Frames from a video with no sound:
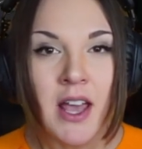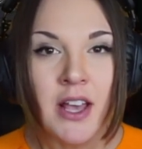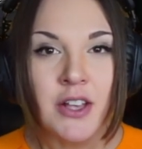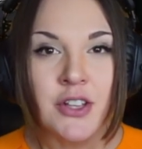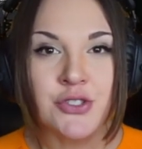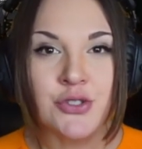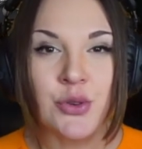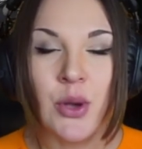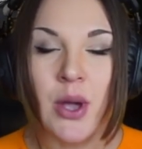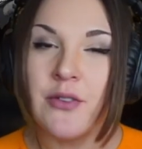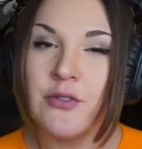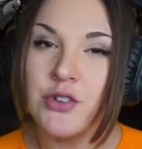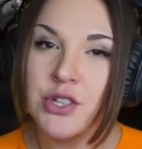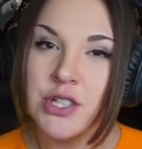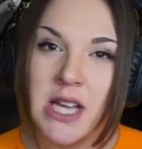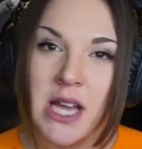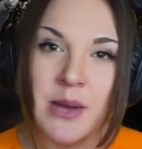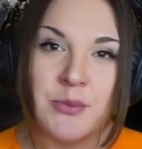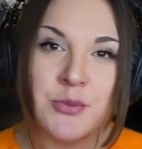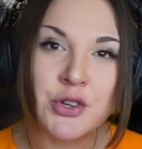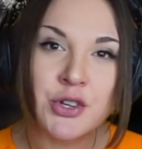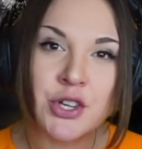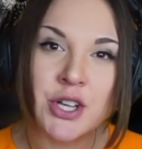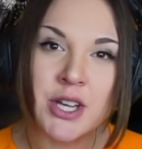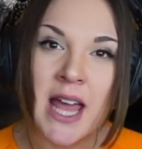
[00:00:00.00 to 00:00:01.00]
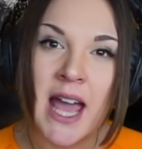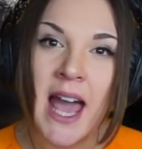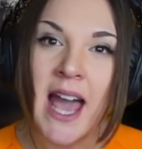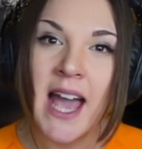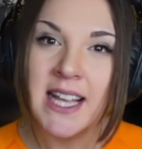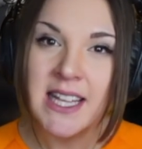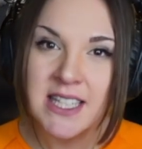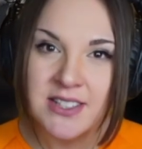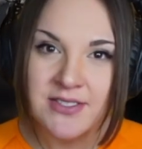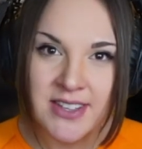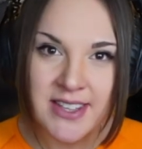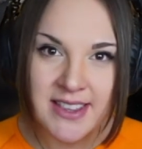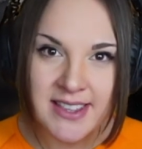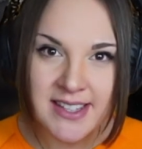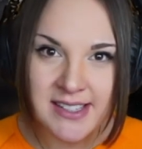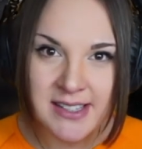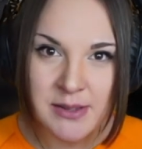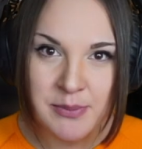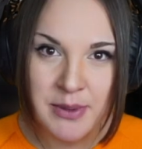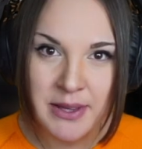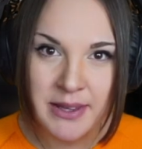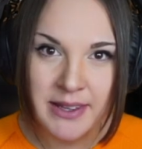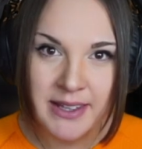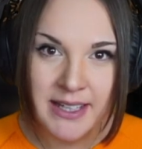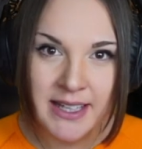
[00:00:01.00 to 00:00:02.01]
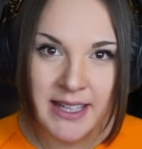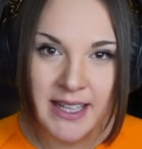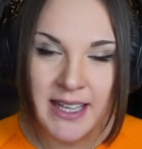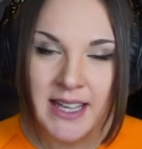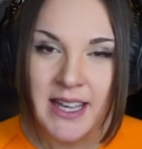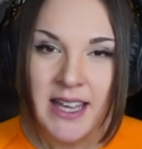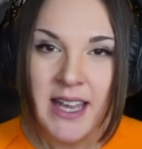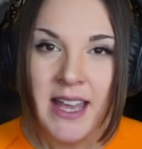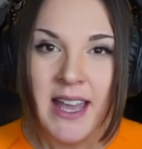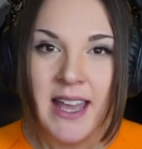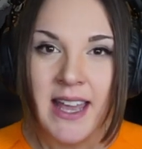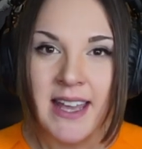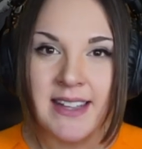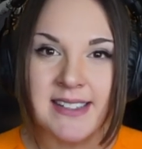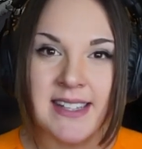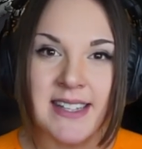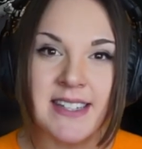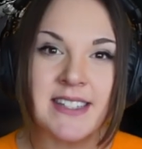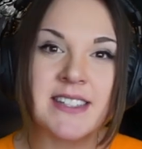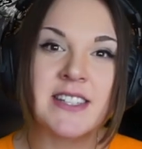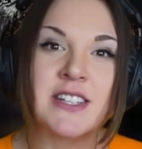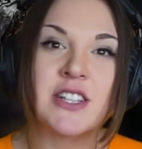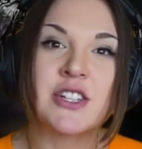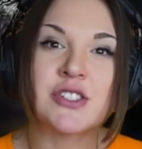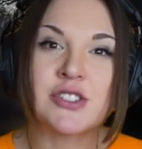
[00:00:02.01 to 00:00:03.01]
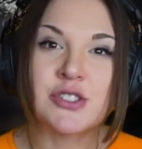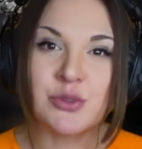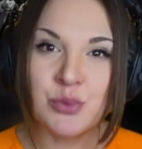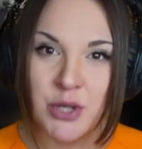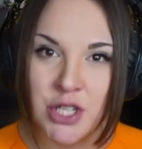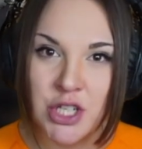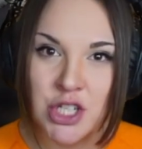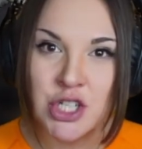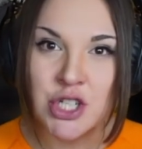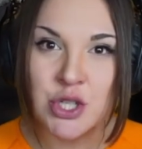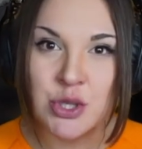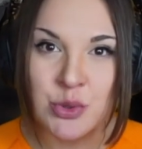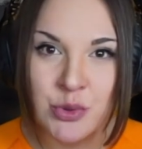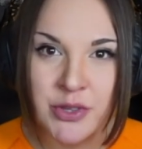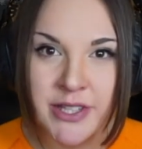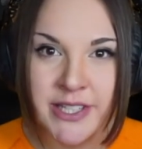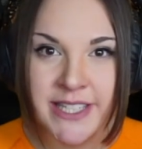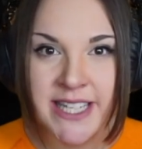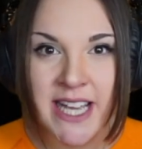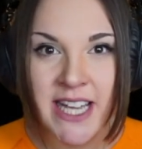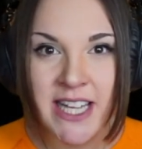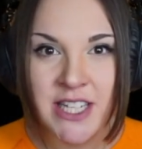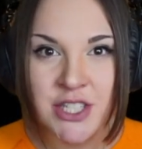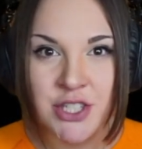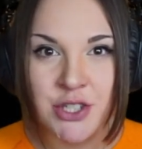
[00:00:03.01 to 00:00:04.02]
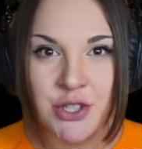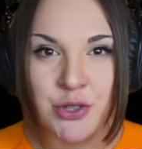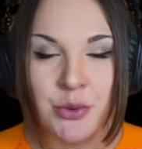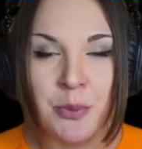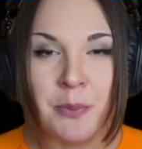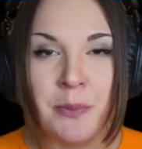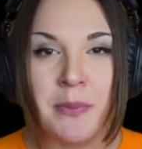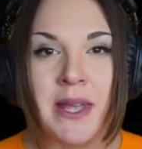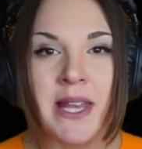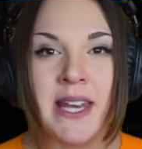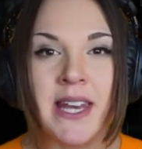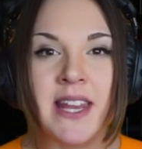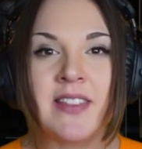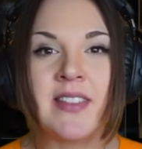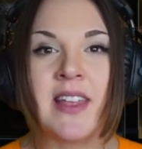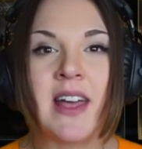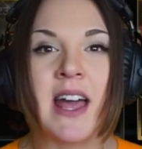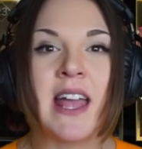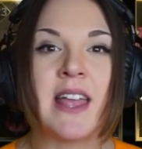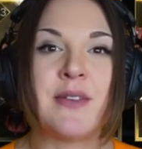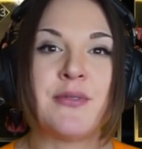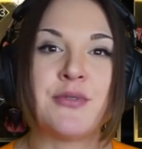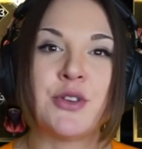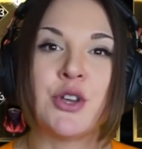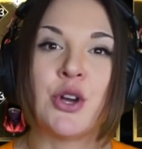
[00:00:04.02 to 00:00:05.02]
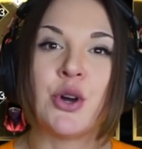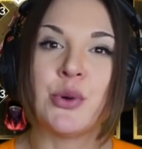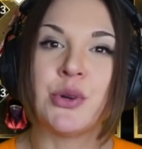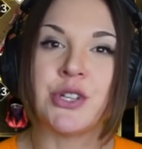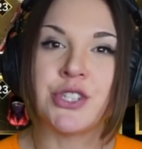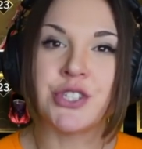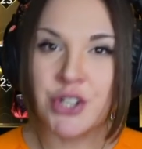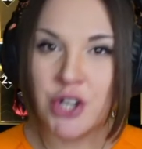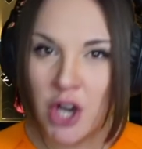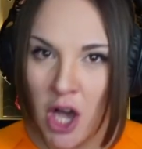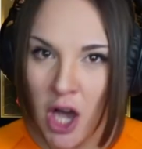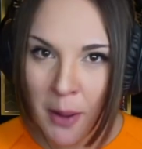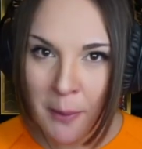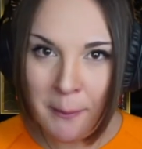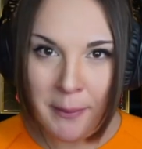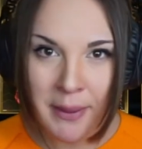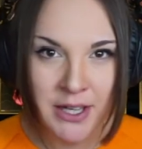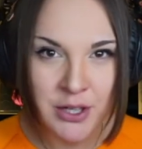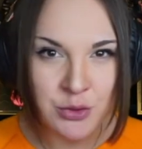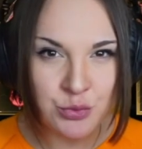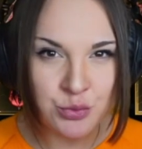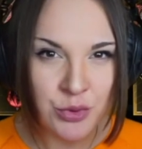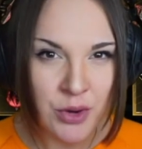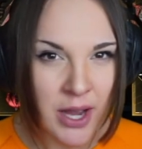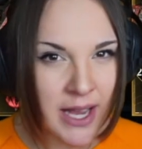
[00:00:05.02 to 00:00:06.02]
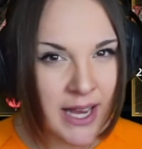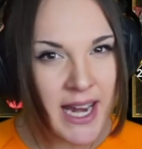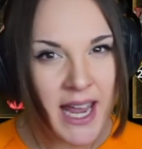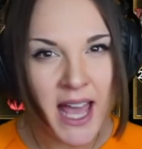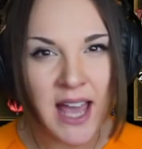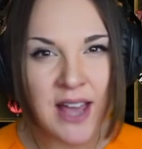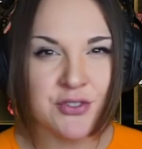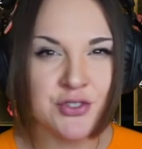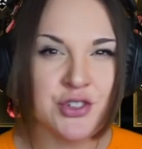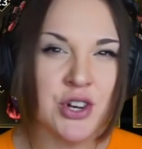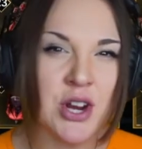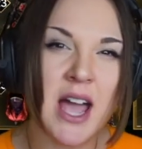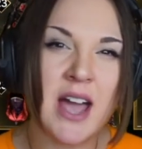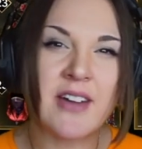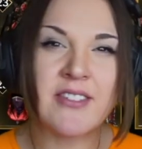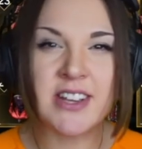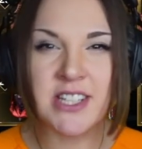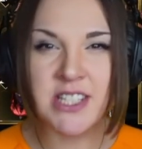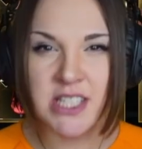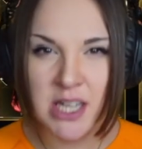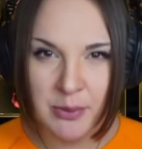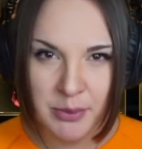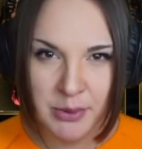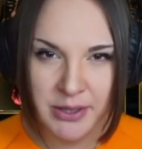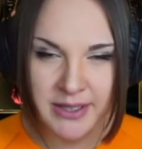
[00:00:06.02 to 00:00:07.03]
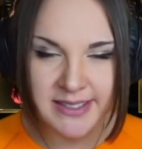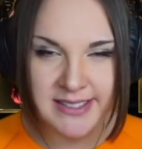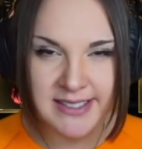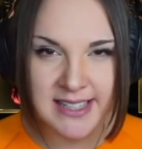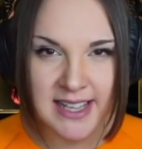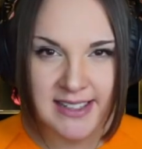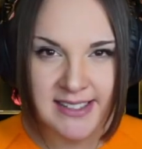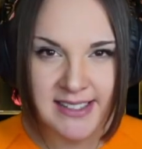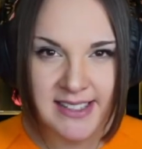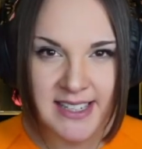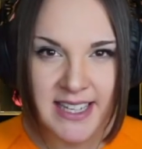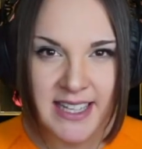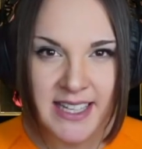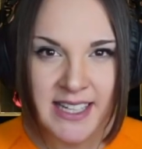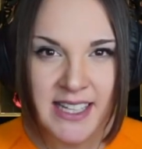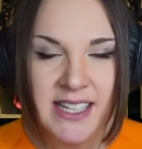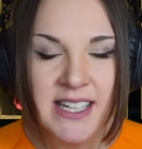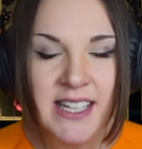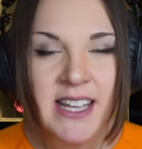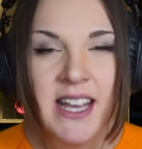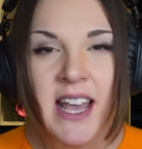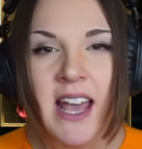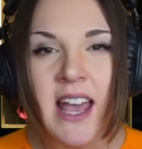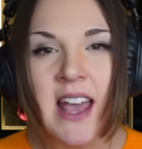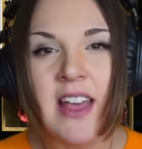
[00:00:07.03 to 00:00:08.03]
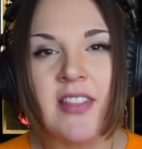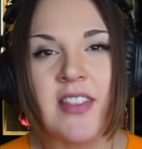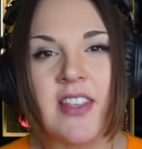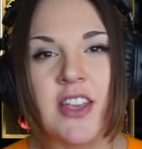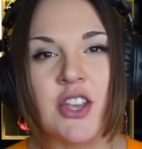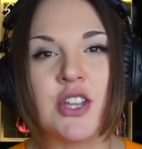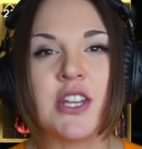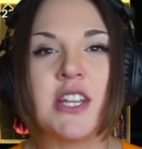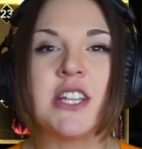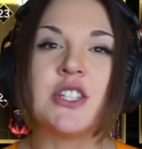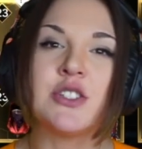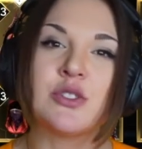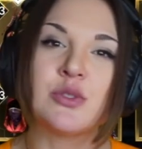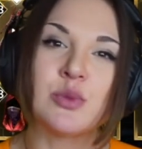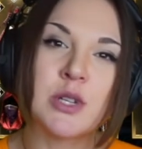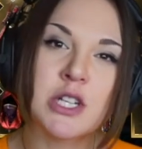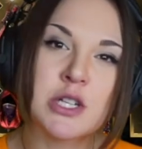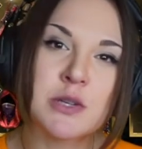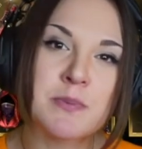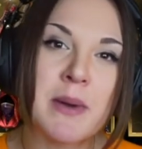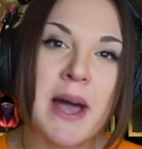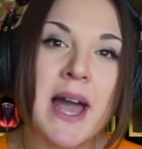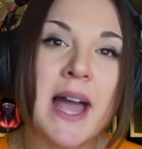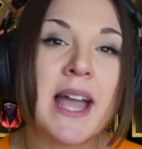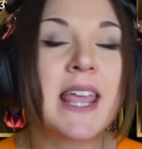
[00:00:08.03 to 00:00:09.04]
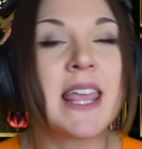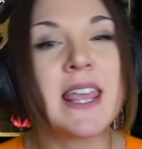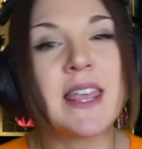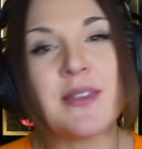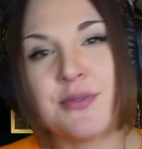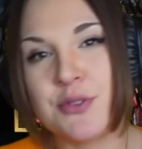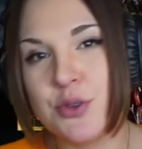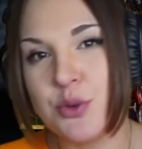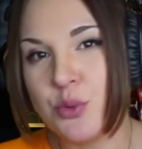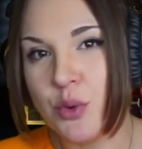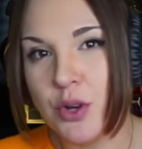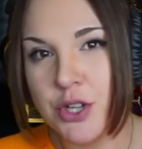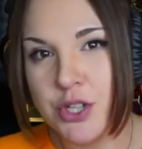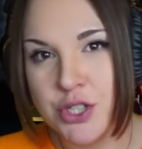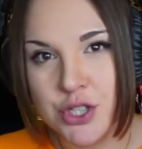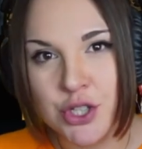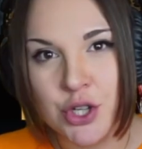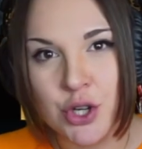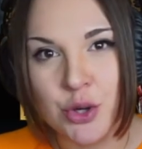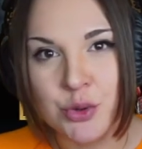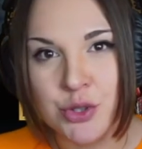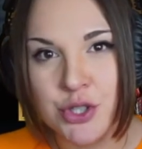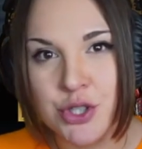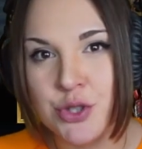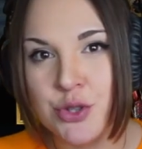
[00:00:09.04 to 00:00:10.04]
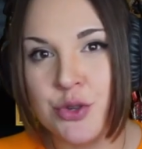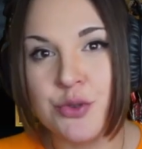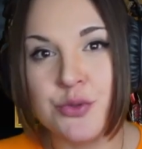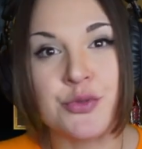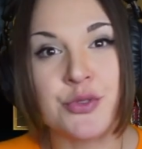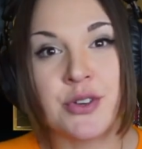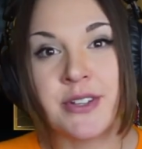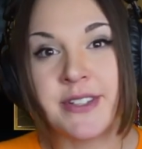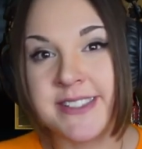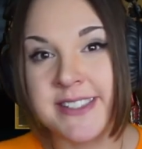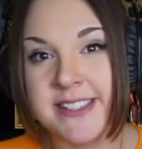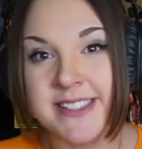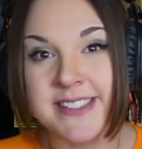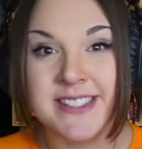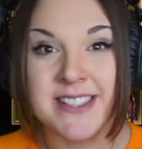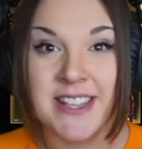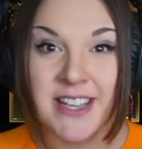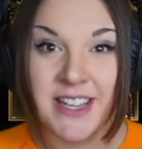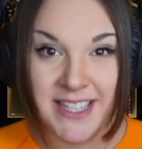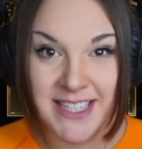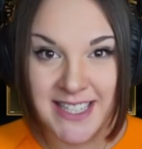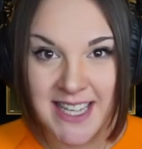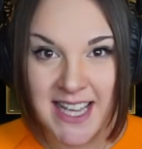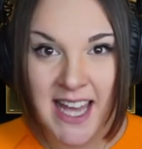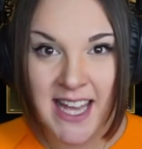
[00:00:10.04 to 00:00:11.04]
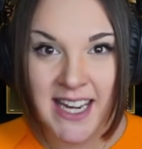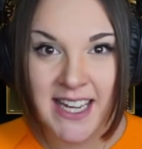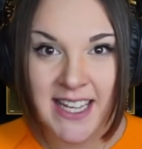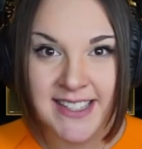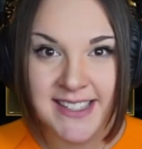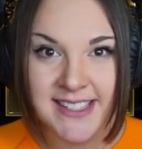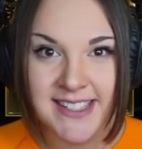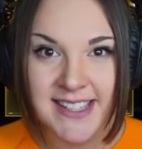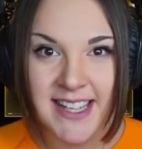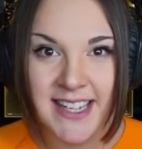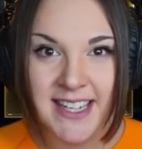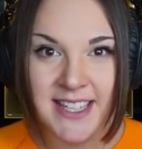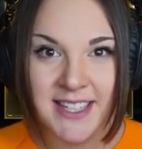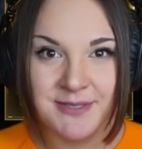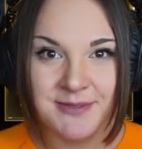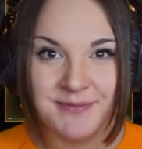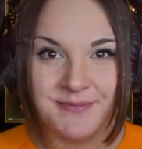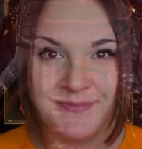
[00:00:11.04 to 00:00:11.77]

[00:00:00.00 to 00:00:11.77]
So every time you're going to activate this ability, it's actually going to switch to the Tanto, meaning that if you go into combat right after having double assassinated, then you need to switch back if you want to go to, for instance, the katana instead.